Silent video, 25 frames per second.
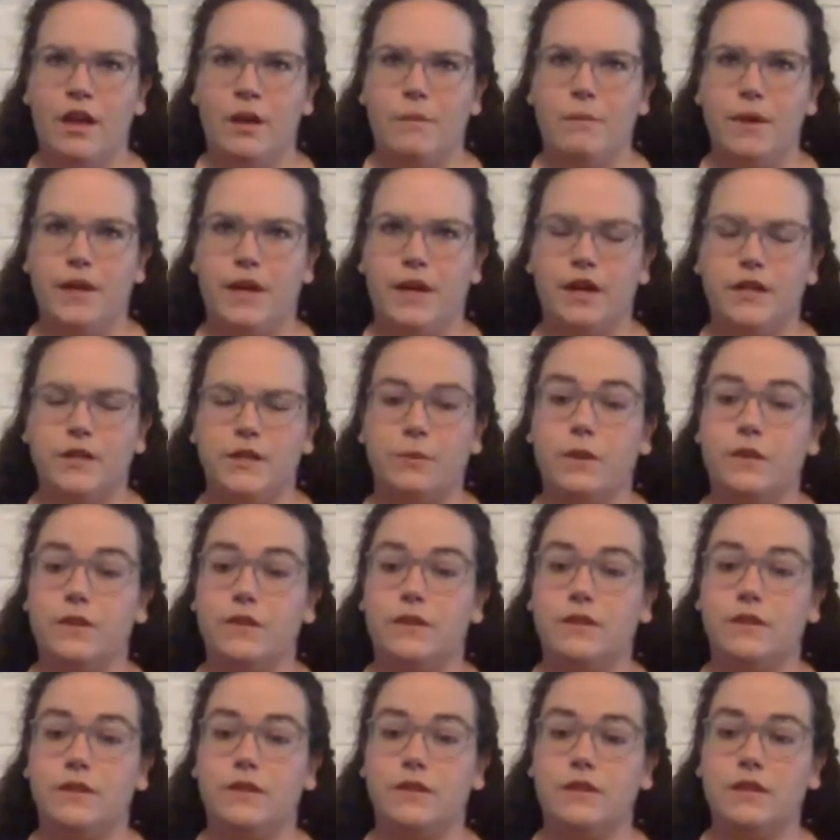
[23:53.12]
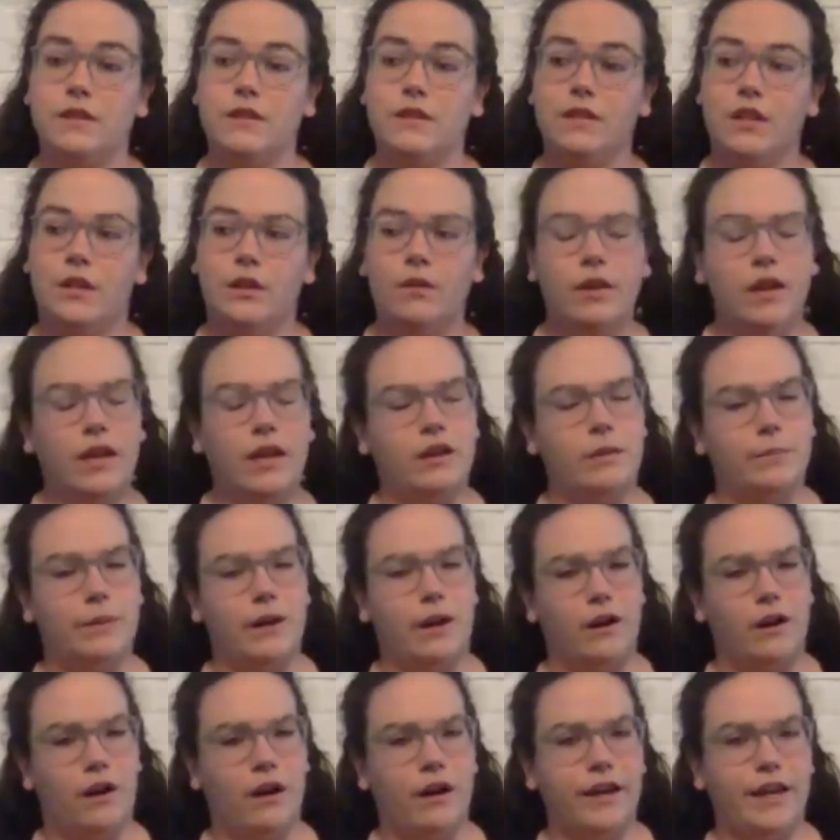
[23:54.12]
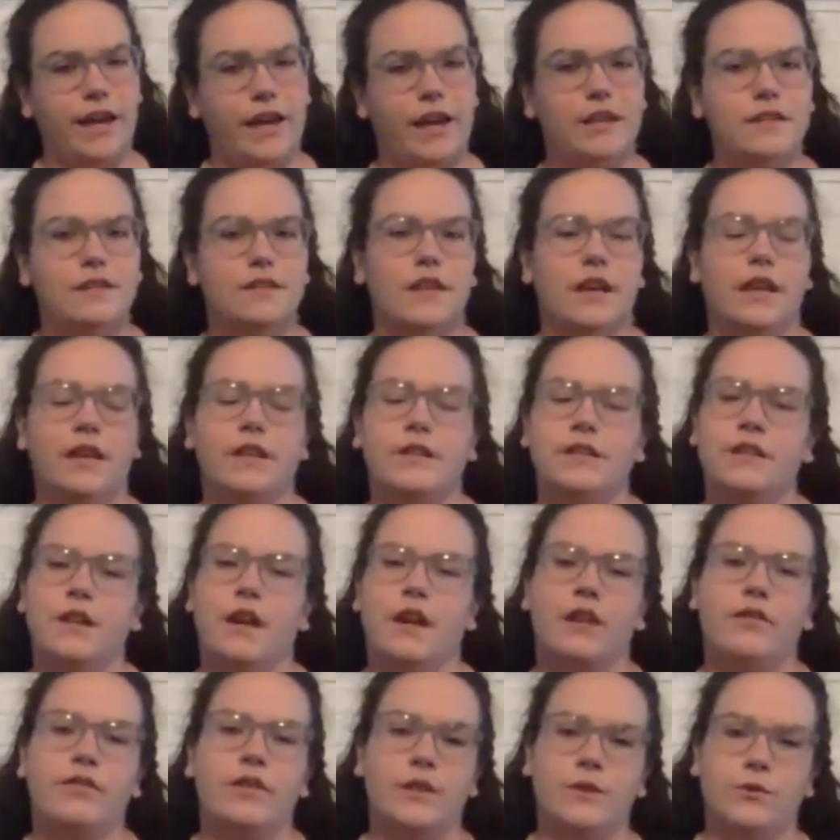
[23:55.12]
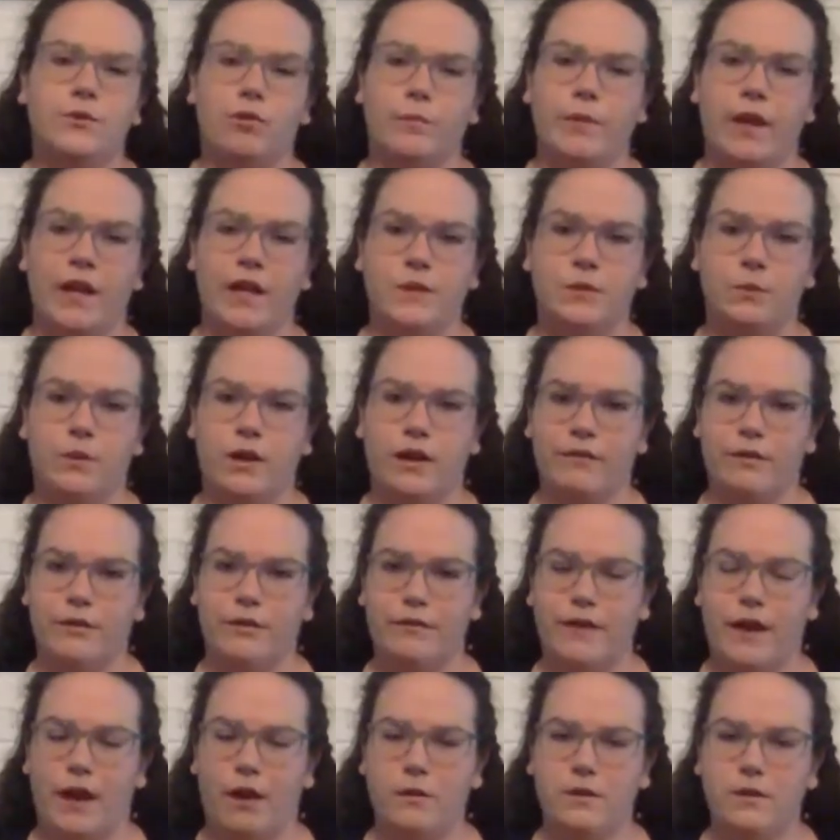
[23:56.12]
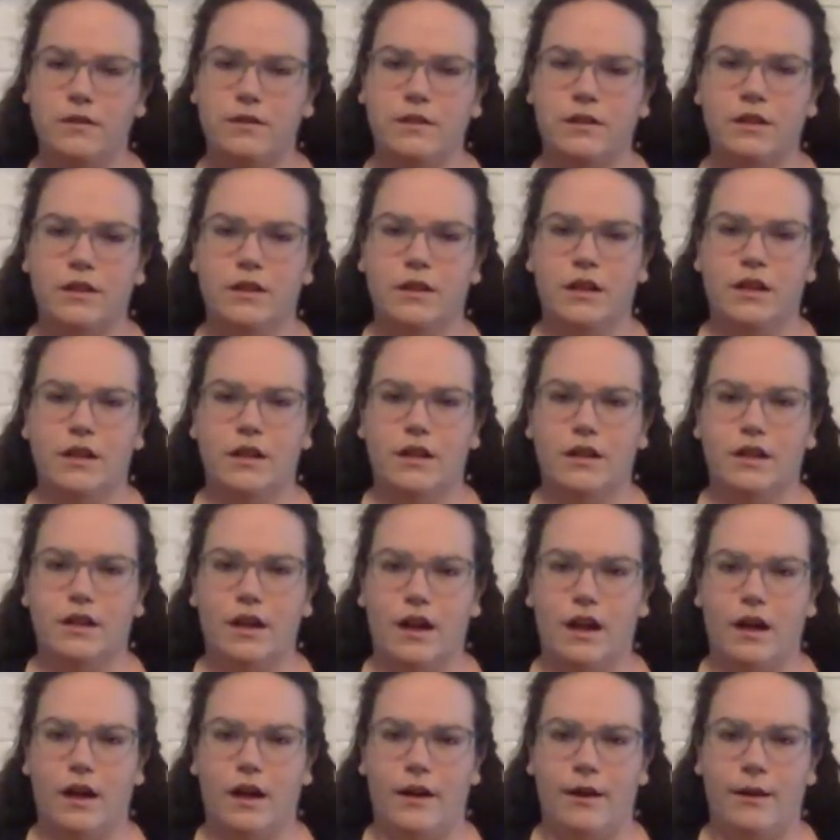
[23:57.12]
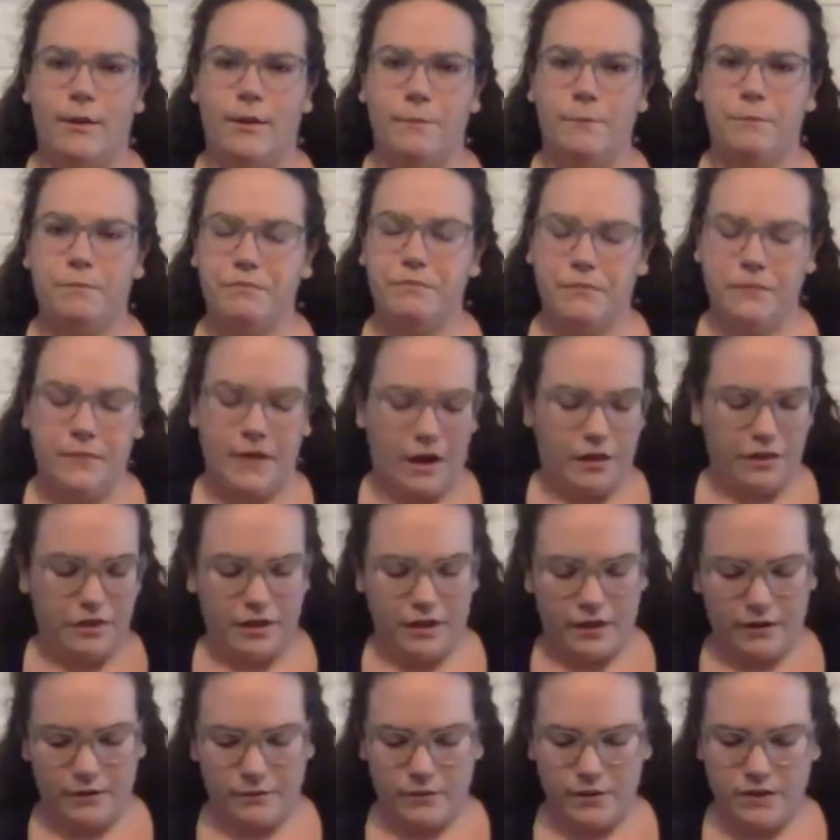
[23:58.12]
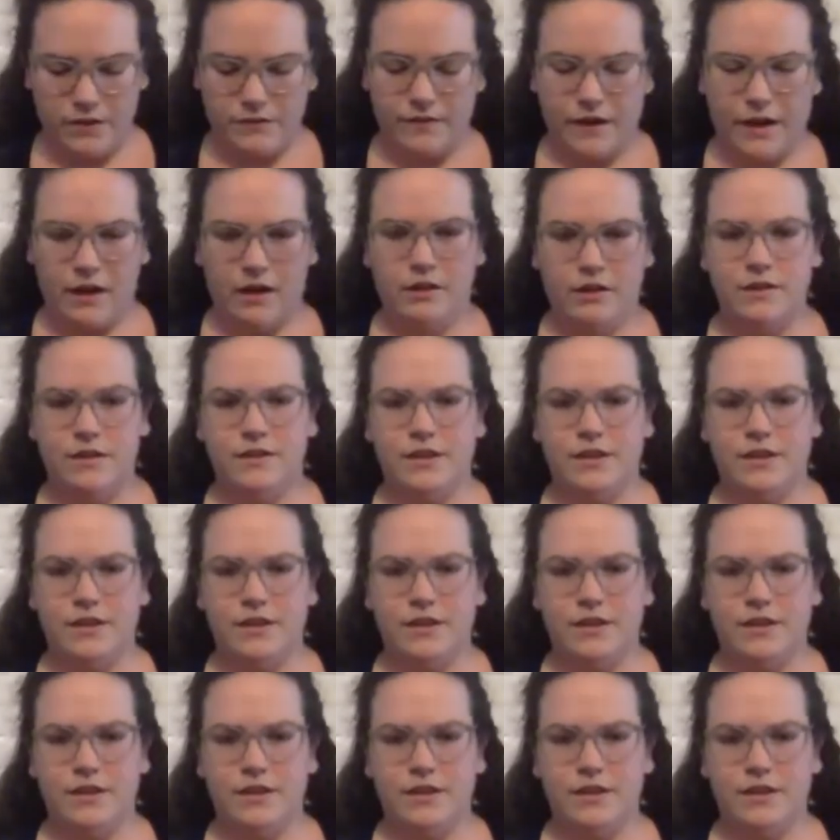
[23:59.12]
because what's unique about our case is none of his remains were ever found. Nothing was found.